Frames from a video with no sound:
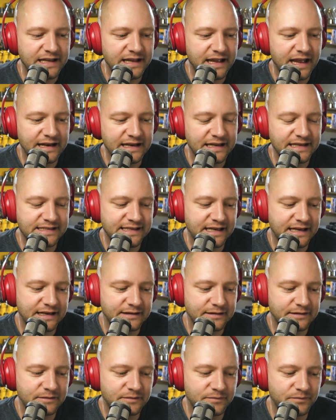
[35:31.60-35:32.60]
And he
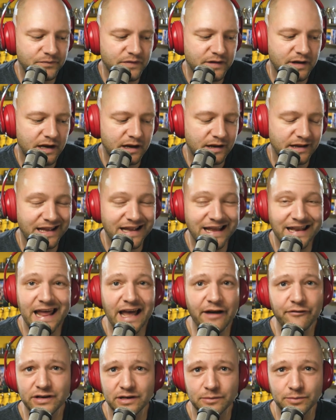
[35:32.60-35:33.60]
said, uh,
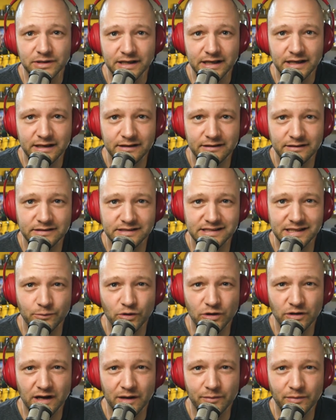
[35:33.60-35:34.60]
inevitably,
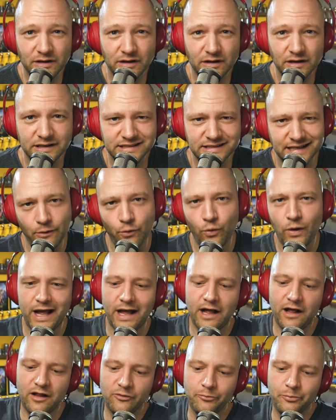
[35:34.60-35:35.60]
someone will come along and say,
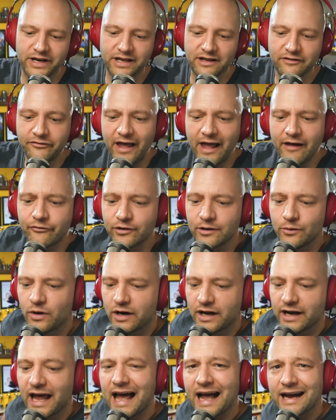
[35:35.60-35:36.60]
wow, but if
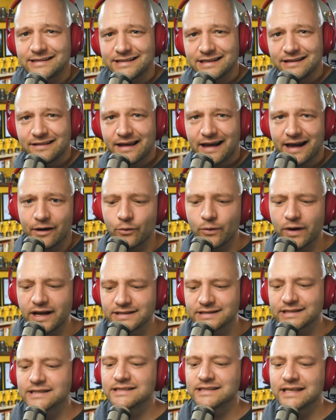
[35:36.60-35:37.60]
everyone acted that way,
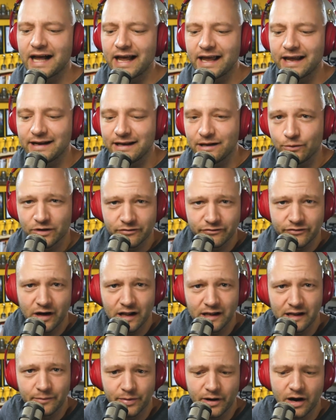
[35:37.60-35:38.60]
society would
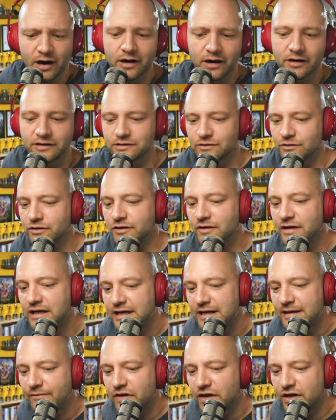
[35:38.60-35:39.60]
fall apart. Or,
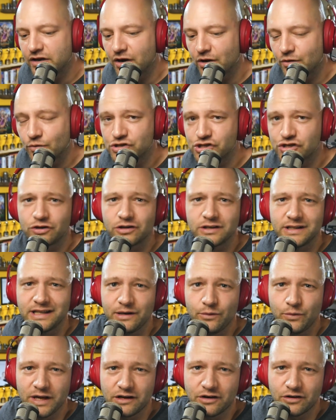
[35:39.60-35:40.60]
you know, surely
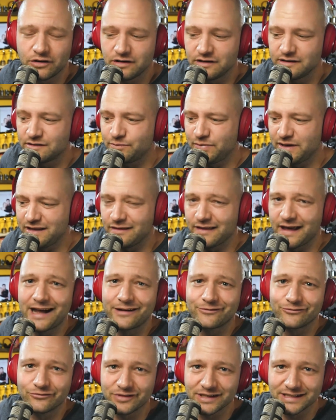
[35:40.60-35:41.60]
we couldn't be that
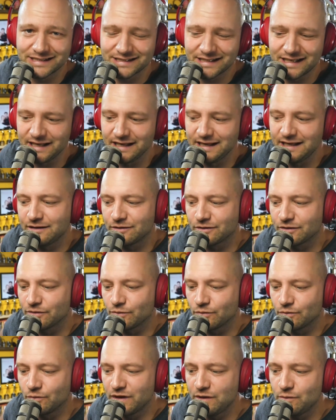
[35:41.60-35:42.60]
risky, or
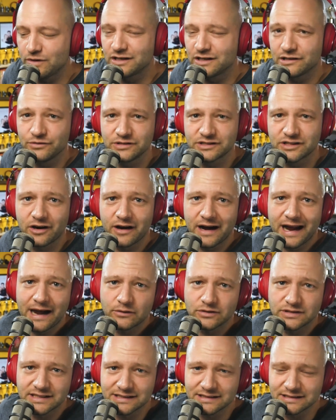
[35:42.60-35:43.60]
we would lose our
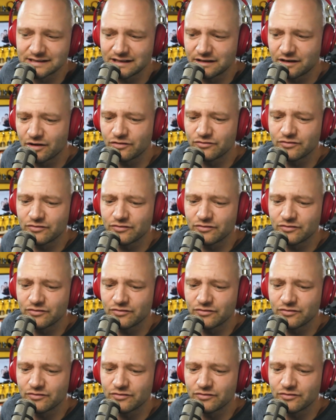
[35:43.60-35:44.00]
houses and our